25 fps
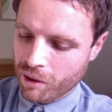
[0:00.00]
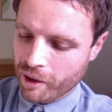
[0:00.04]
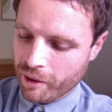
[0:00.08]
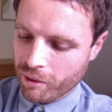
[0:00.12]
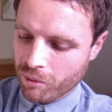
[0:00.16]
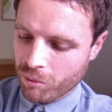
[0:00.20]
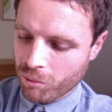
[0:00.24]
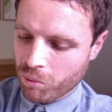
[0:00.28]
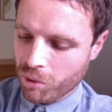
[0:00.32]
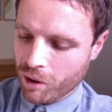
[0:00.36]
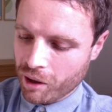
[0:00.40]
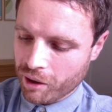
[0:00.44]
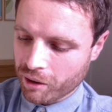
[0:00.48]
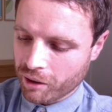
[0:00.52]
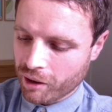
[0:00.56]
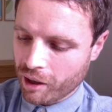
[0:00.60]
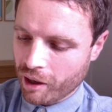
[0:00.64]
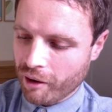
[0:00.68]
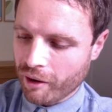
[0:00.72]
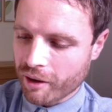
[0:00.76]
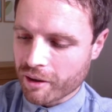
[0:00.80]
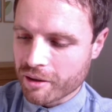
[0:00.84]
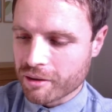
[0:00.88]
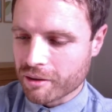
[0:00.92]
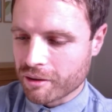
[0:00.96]
one
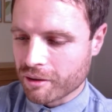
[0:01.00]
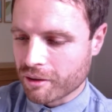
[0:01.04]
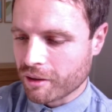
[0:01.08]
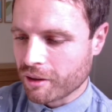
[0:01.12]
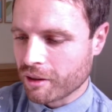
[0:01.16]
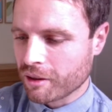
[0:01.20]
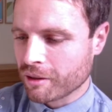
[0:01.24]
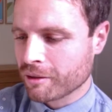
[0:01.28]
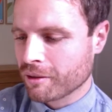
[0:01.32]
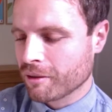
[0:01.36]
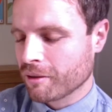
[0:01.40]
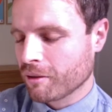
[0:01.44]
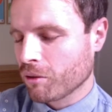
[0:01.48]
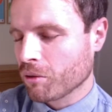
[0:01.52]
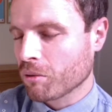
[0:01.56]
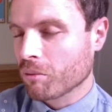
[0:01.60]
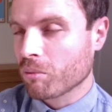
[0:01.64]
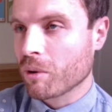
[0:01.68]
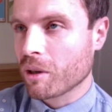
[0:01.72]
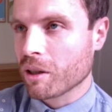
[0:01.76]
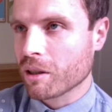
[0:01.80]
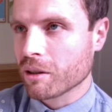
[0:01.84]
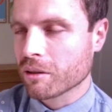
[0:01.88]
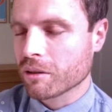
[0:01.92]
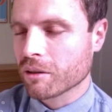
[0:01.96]
character or
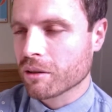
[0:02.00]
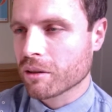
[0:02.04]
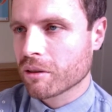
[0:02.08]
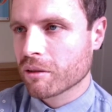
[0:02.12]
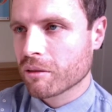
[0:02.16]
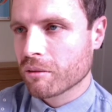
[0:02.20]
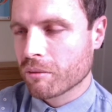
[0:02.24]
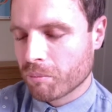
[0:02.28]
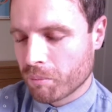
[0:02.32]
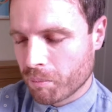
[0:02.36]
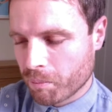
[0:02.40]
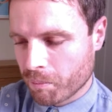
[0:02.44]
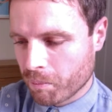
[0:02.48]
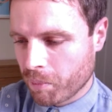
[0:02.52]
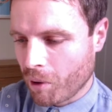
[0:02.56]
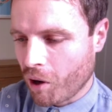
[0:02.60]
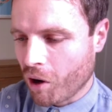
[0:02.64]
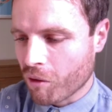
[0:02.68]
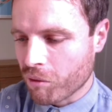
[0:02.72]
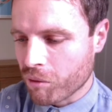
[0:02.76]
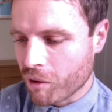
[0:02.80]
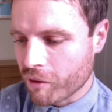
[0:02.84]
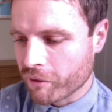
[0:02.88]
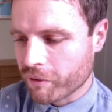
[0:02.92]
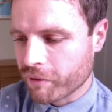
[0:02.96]
one
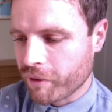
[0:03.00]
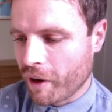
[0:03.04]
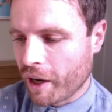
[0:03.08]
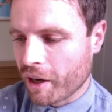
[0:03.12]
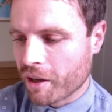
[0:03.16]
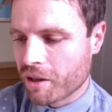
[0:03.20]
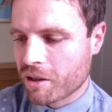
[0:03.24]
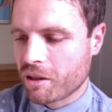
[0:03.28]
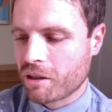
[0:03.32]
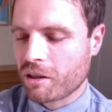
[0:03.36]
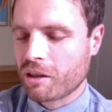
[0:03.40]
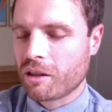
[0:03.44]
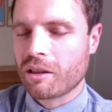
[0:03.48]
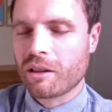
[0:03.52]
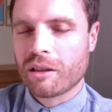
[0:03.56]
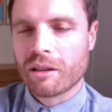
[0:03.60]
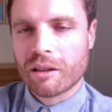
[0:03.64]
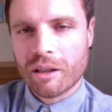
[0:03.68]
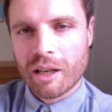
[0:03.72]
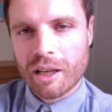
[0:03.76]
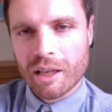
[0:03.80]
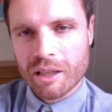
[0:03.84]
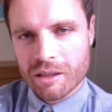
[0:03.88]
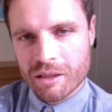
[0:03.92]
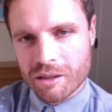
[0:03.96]
part of one faction, and
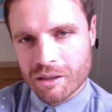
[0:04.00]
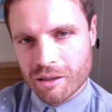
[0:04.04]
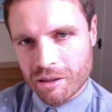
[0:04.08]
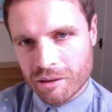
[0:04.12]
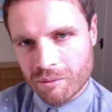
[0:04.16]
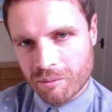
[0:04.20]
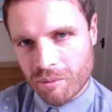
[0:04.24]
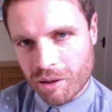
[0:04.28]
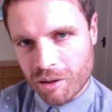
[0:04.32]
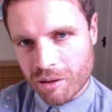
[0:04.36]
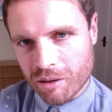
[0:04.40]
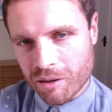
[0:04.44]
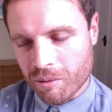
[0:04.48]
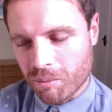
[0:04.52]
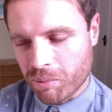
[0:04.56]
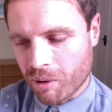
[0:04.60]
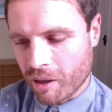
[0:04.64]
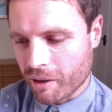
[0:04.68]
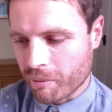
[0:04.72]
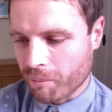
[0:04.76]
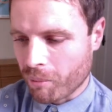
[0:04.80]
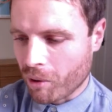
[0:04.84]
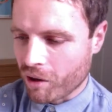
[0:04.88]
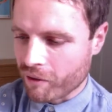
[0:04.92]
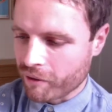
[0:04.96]
the next one you
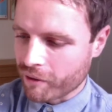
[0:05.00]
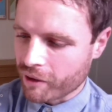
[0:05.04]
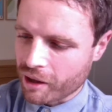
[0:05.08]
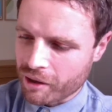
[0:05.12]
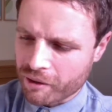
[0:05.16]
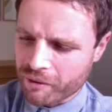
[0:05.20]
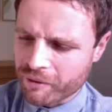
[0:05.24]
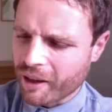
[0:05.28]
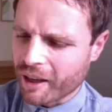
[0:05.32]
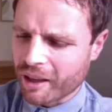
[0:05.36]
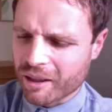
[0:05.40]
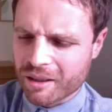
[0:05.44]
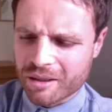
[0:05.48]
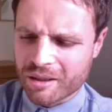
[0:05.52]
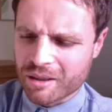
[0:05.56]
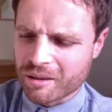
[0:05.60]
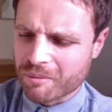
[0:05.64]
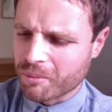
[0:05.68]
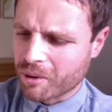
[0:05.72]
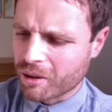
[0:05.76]
play a part of another faction.